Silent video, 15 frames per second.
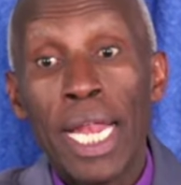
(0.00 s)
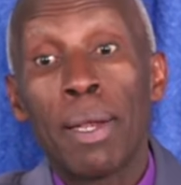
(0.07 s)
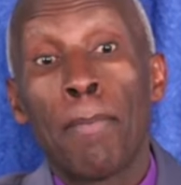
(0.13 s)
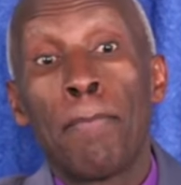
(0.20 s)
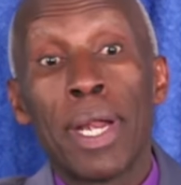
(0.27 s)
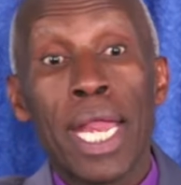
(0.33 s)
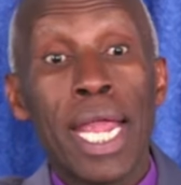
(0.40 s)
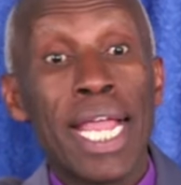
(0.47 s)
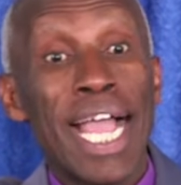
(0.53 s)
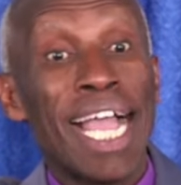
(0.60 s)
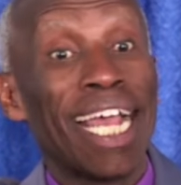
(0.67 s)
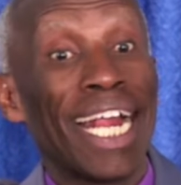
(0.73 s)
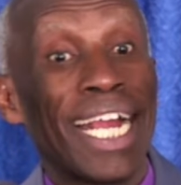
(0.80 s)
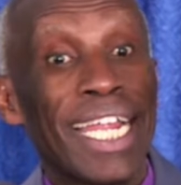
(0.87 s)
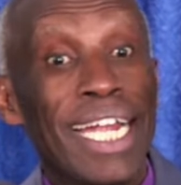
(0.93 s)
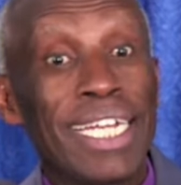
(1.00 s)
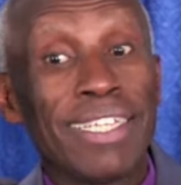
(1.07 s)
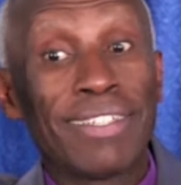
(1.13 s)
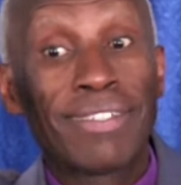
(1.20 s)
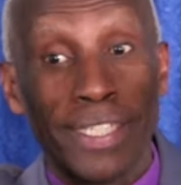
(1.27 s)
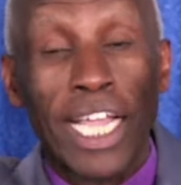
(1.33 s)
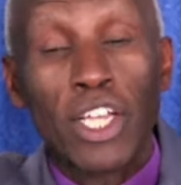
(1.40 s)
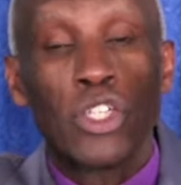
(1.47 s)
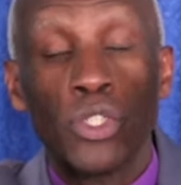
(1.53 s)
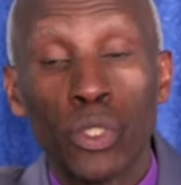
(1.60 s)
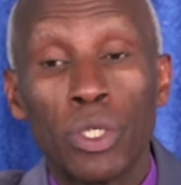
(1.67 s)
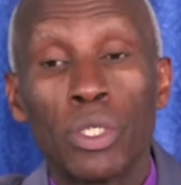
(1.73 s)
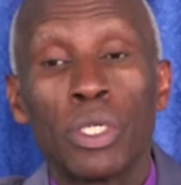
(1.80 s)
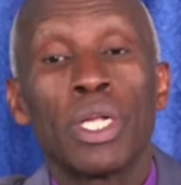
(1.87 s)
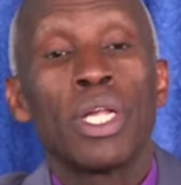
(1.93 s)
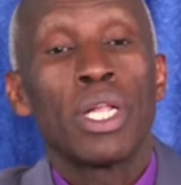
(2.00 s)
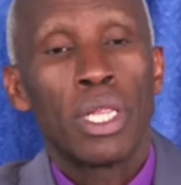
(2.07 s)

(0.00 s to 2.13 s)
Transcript: and bring a clear distinction